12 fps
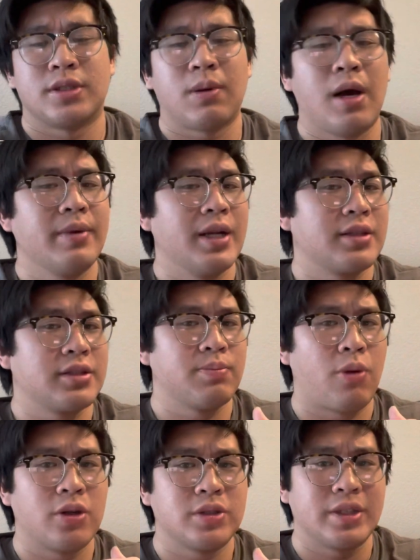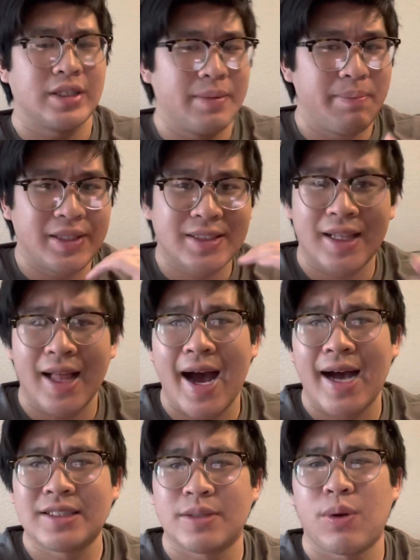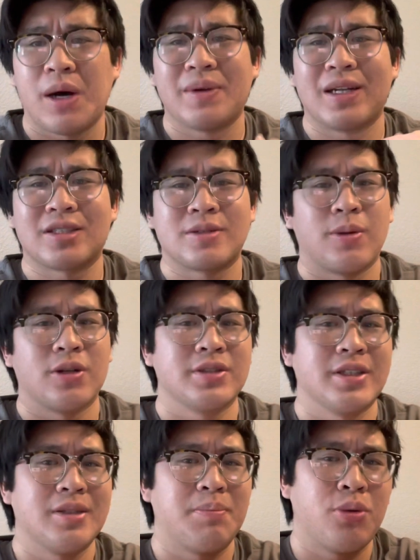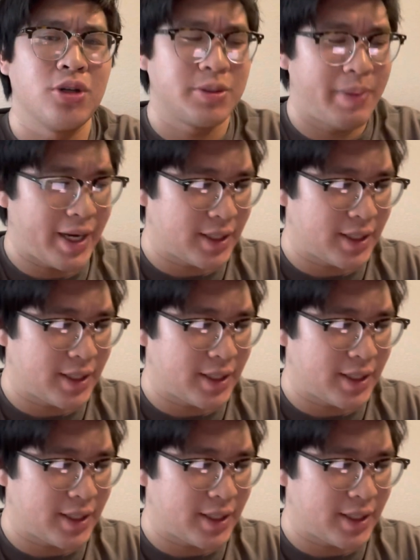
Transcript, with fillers: probably not the smartest thing to miss class. It's probably not the smartest thing to push back